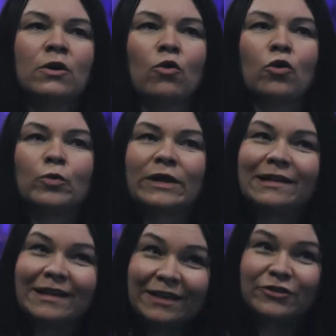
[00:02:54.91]
or with
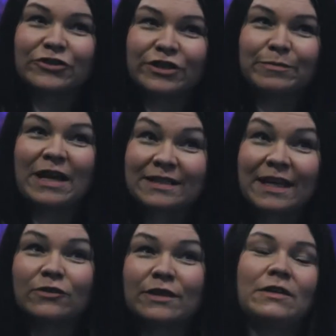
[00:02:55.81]
leadership,
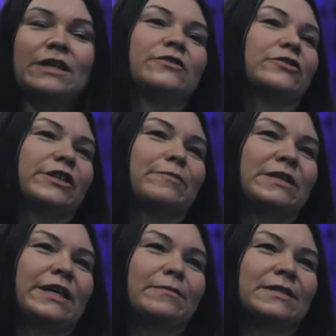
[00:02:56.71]
executive leadership
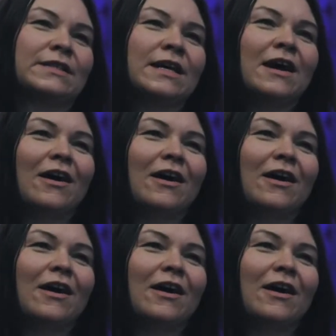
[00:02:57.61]
teams,